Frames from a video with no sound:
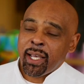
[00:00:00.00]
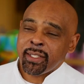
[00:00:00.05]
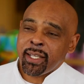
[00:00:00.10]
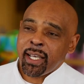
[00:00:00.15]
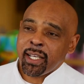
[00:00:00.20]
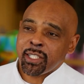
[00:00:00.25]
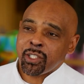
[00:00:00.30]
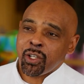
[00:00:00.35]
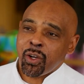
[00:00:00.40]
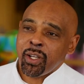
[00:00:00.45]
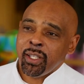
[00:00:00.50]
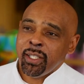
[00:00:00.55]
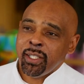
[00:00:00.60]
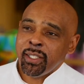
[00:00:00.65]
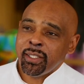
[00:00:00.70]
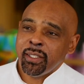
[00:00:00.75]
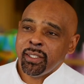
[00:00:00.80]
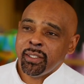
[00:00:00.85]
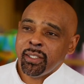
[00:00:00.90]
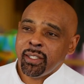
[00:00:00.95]
As I started
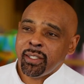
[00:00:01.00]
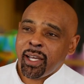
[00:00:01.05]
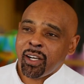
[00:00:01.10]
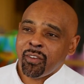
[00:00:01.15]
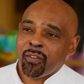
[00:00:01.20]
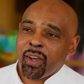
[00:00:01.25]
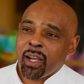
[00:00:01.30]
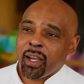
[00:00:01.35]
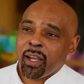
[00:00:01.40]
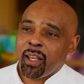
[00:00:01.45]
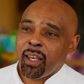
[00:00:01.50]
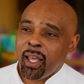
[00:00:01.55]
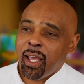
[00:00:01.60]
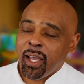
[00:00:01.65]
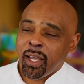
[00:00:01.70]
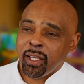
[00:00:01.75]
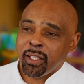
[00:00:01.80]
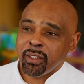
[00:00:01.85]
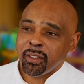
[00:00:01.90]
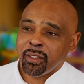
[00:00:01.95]
listening to a lot of our
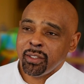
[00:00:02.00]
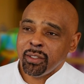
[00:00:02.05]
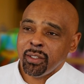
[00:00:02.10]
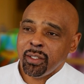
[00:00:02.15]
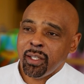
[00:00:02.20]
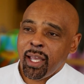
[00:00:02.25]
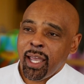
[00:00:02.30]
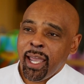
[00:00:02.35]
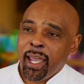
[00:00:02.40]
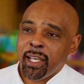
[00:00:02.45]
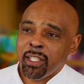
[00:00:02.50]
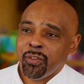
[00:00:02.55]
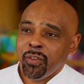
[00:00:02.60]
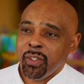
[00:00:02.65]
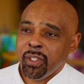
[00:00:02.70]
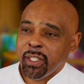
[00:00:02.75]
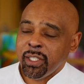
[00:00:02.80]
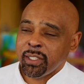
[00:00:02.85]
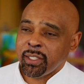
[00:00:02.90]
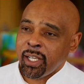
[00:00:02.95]
clients
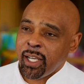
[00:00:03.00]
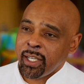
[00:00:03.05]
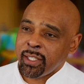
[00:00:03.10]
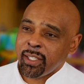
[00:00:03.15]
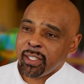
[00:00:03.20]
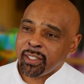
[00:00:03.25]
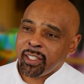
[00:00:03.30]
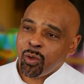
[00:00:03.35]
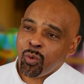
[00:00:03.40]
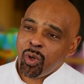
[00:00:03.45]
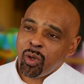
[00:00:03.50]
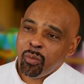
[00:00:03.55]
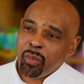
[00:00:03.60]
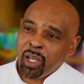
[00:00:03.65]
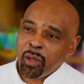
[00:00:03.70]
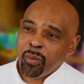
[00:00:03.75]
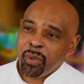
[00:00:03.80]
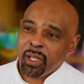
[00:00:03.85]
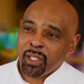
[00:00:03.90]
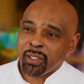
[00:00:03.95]
ask for these things, I said, well,
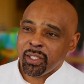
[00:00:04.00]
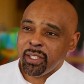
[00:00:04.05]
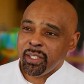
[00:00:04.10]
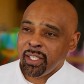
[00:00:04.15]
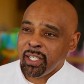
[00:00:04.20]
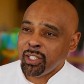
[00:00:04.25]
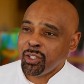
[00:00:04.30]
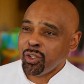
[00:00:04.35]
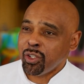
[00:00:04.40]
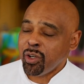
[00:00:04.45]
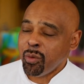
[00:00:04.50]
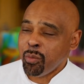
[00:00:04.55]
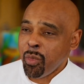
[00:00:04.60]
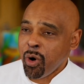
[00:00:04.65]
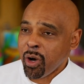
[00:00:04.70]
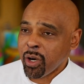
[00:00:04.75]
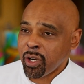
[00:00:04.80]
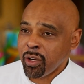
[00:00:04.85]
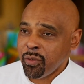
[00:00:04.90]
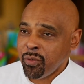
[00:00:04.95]
maybe there's a niche on the
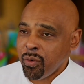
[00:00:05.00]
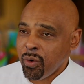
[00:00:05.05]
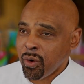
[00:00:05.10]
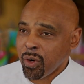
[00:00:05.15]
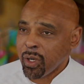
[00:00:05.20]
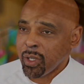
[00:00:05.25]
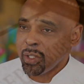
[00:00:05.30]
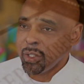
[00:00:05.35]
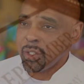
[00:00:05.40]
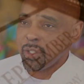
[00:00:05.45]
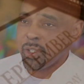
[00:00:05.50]
market for